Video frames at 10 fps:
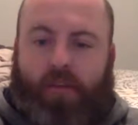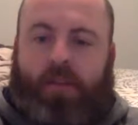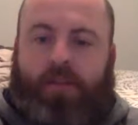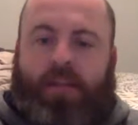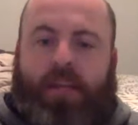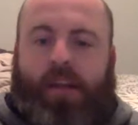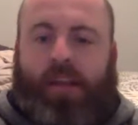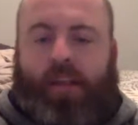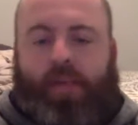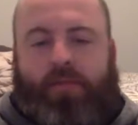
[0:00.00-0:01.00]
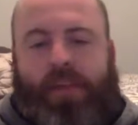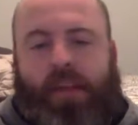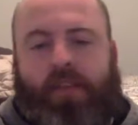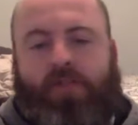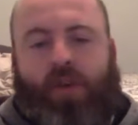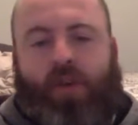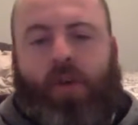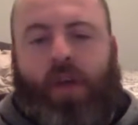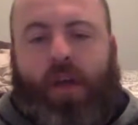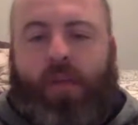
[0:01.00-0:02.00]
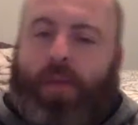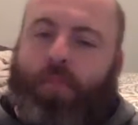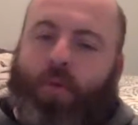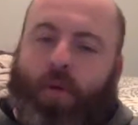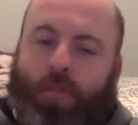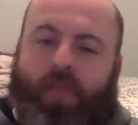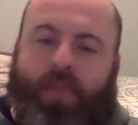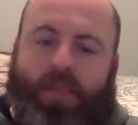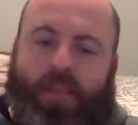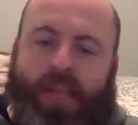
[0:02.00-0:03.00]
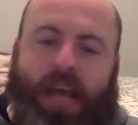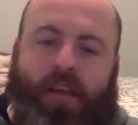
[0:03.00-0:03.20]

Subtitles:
it's like Caroline was saying, so people will pivot to that,